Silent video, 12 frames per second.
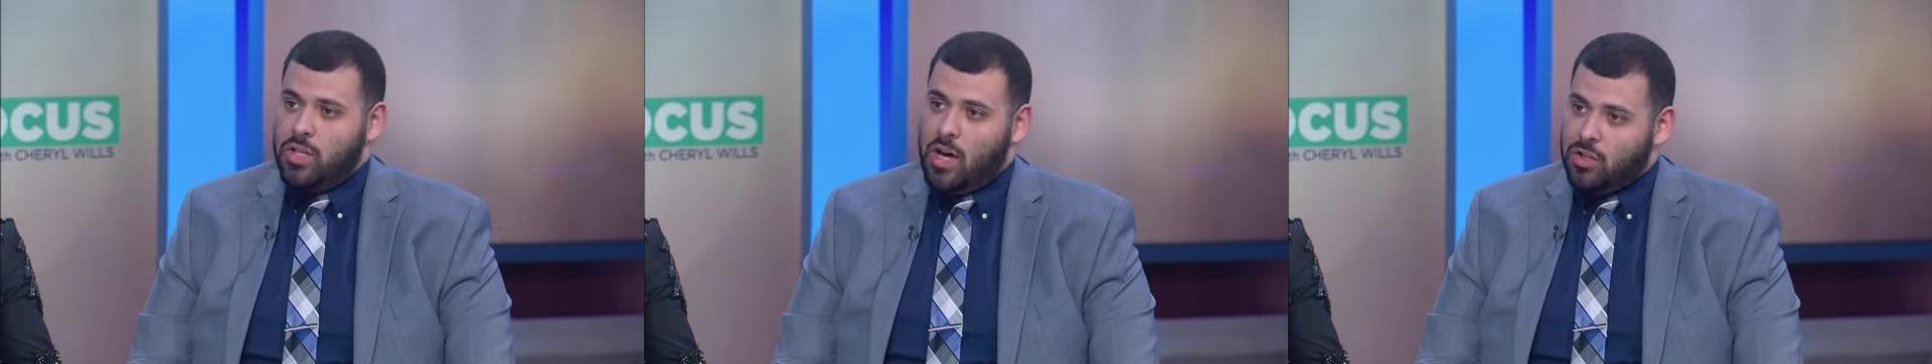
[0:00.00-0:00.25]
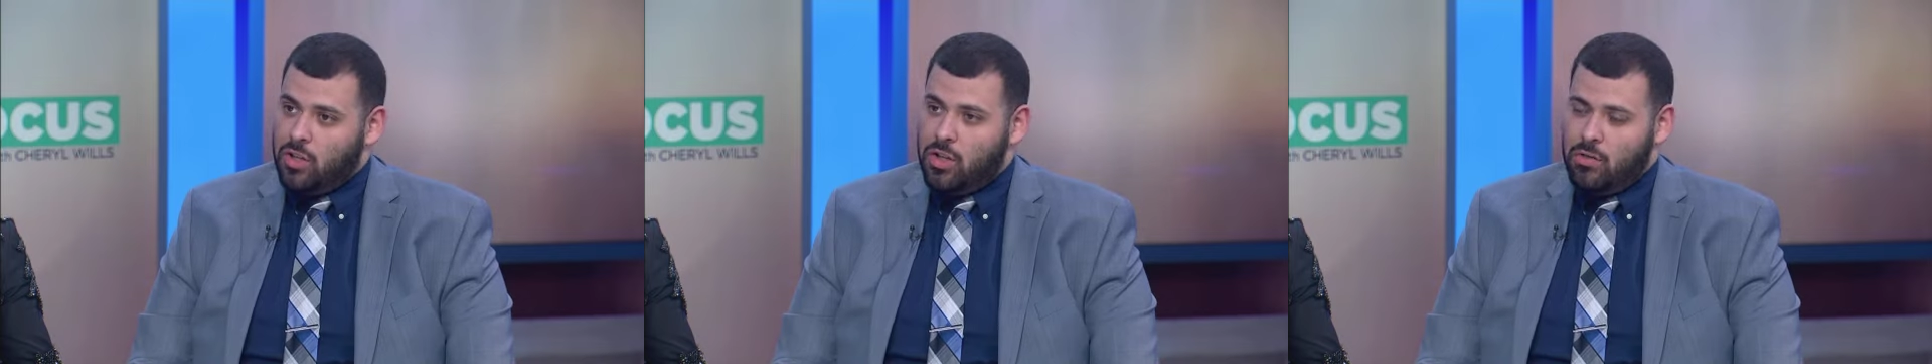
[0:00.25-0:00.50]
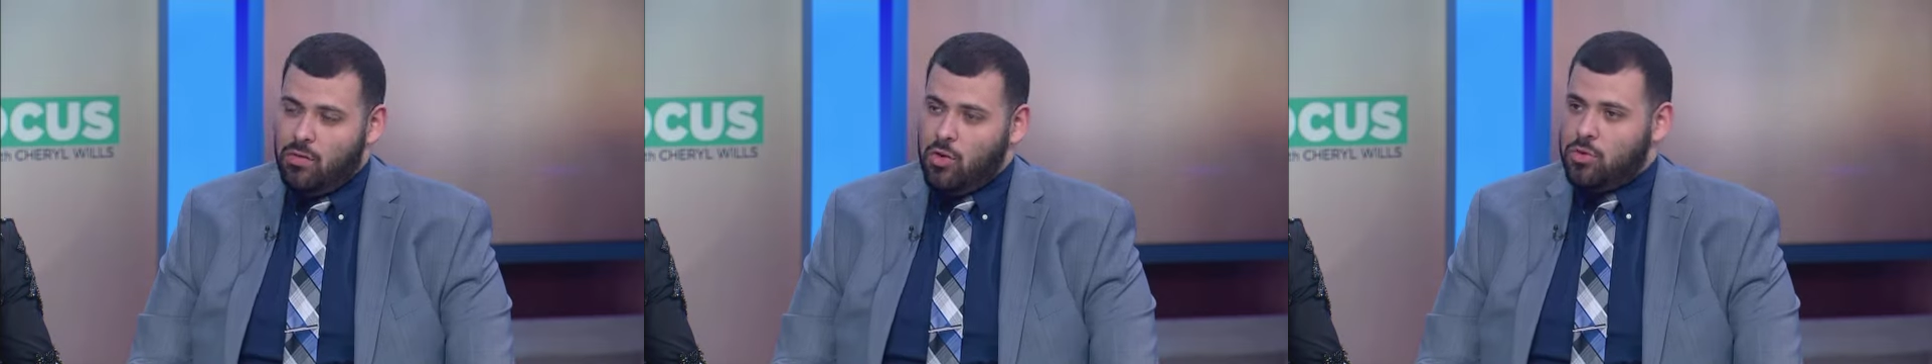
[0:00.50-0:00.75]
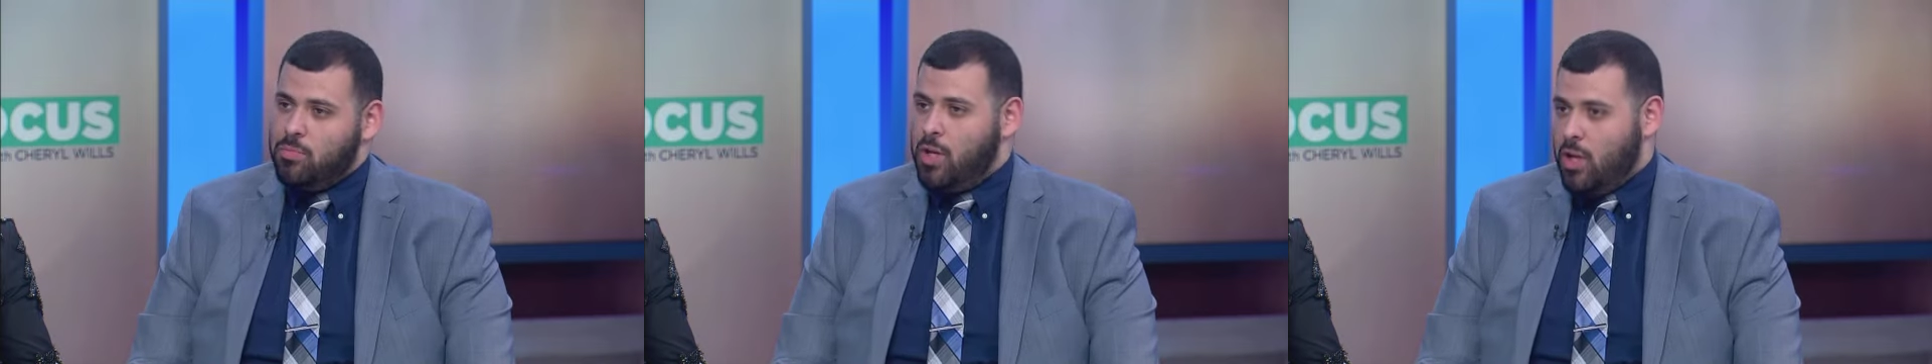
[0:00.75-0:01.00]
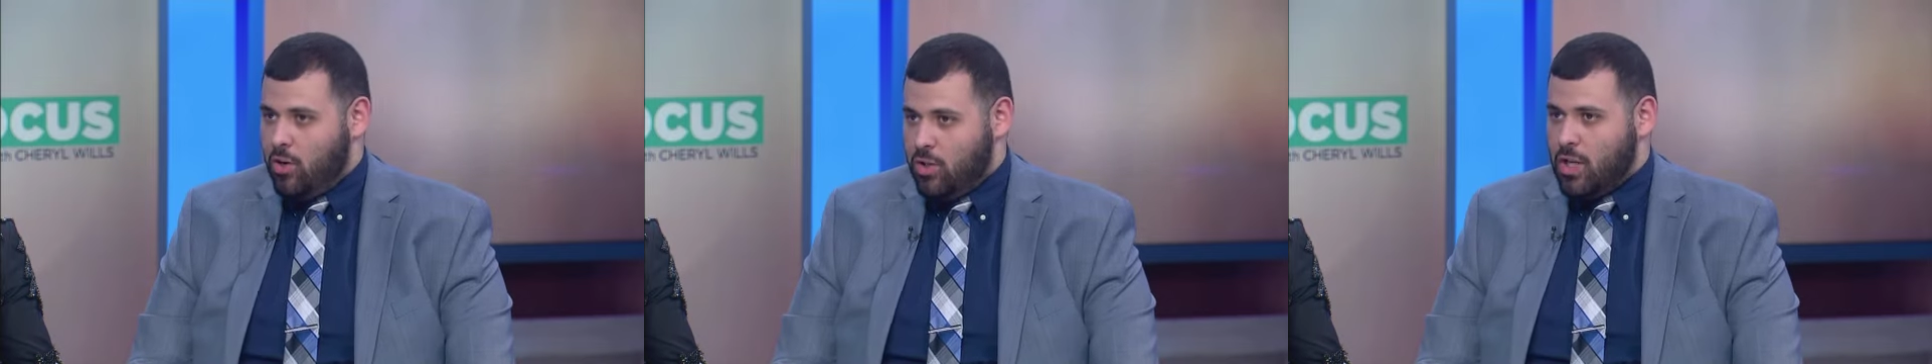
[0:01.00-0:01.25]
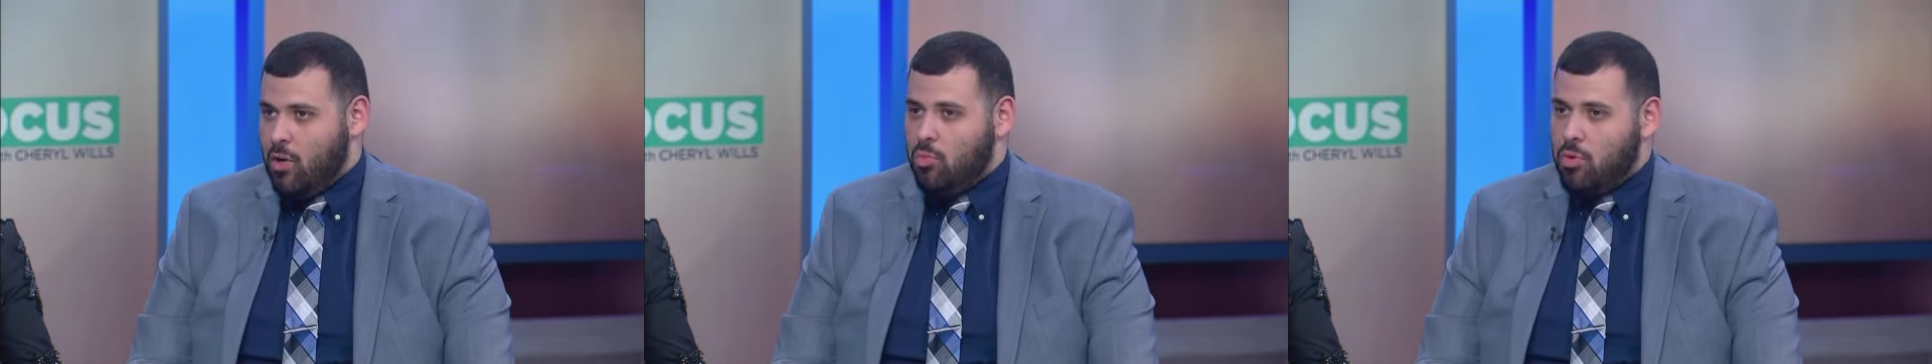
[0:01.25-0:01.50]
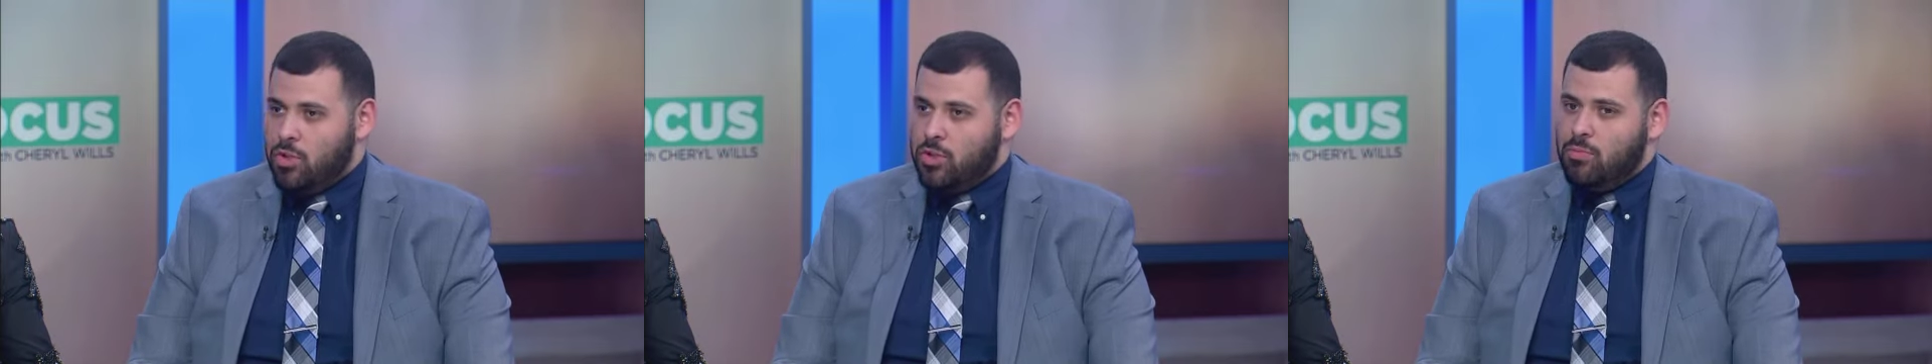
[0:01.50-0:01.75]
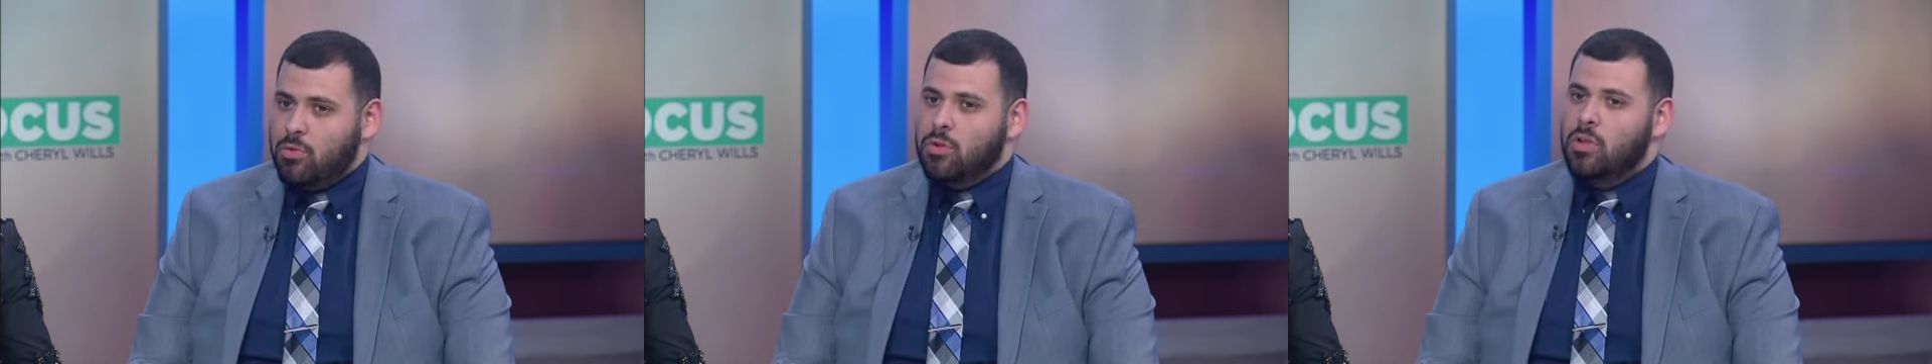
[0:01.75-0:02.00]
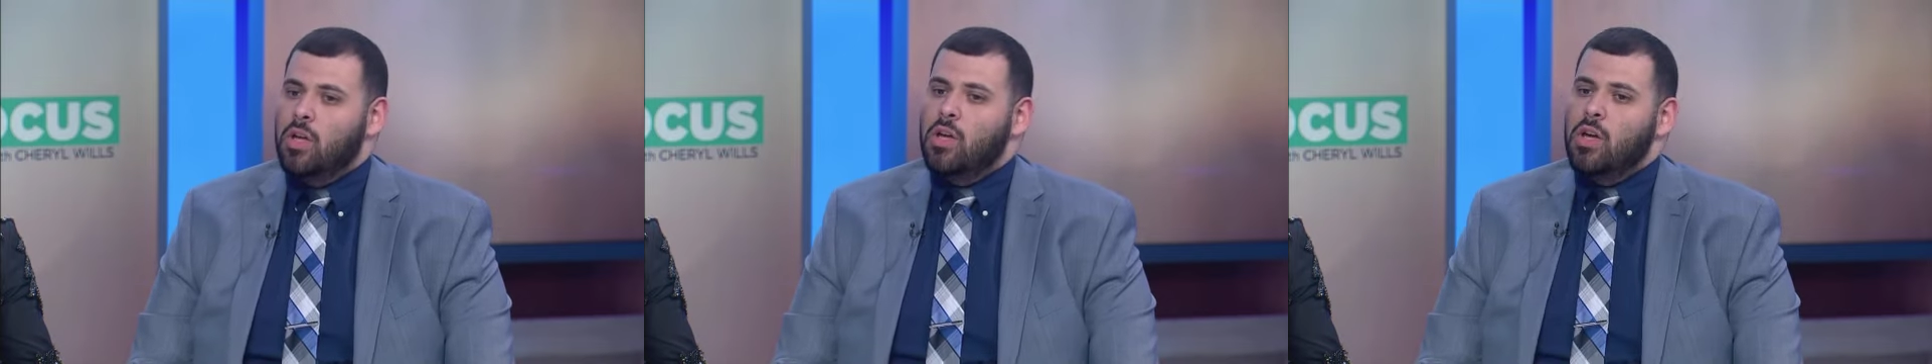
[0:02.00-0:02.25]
Dr. Eve Rose Pierre is our principal.